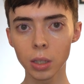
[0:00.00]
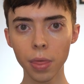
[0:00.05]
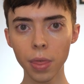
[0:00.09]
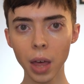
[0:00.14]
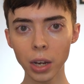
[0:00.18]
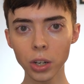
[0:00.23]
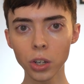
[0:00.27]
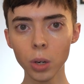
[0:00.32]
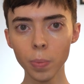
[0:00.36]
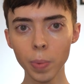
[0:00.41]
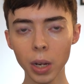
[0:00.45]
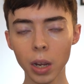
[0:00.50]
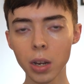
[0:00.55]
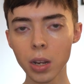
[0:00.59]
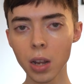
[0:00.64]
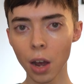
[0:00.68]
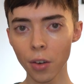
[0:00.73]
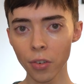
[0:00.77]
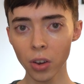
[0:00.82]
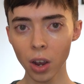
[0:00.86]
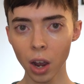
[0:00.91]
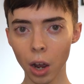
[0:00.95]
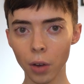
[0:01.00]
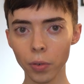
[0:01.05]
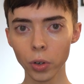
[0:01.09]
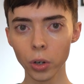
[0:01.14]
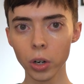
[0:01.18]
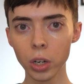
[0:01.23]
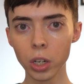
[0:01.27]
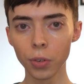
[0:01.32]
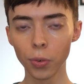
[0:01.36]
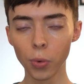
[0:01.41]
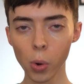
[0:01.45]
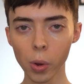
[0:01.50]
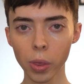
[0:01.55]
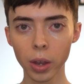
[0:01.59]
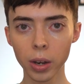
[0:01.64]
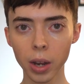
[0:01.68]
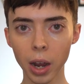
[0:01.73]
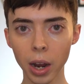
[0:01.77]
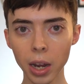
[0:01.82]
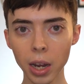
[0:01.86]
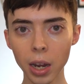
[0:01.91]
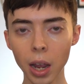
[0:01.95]
That should be enough coverage for the
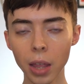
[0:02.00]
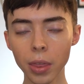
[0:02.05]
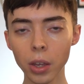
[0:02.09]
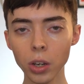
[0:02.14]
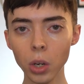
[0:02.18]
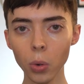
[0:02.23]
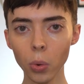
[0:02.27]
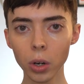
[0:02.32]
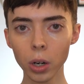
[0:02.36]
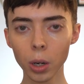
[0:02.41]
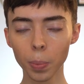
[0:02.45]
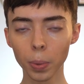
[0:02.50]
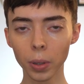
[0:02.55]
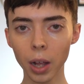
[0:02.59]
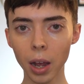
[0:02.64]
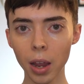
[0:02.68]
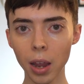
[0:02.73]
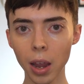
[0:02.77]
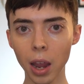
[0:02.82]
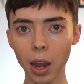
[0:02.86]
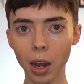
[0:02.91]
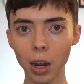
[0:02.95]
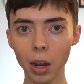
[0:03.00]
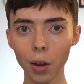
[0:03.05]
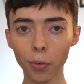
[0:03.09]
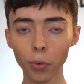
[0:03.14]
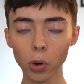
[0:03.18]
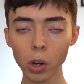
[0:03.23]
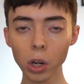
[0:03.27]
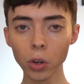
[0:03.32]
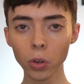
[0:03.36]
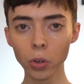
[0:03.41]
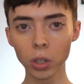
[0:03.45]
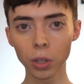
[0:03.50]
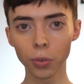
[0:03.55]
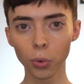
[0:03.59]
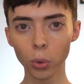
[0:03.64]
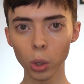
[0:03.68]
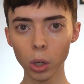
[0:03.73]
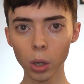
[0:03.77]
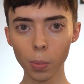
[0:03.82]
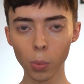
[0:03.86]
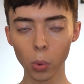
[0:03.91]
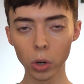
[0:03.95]
night. And then you want to apply a
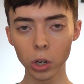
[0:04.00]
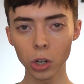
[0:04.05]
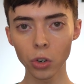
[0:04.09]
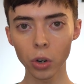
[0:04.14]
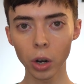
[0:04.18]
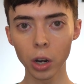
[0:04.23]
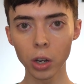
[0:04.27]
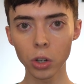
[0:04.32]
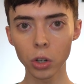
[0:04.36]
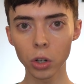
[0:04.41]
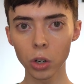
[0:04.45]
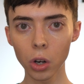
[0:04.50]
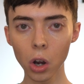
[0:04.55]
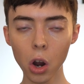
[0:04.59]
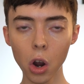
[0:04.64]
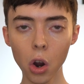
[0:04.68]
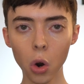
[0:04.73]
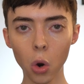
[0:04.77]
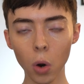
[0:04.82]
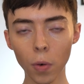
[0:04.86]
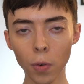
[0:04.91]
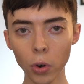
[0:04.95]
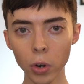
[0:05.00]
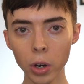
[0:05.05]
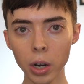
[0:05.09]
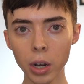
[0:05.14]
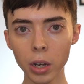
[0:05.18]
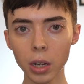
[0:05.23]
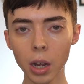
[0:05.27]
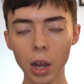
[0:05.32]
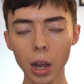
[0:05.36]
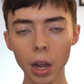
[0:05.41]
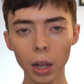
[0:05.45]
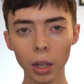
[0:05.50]
fragrance-free moisturizer over it.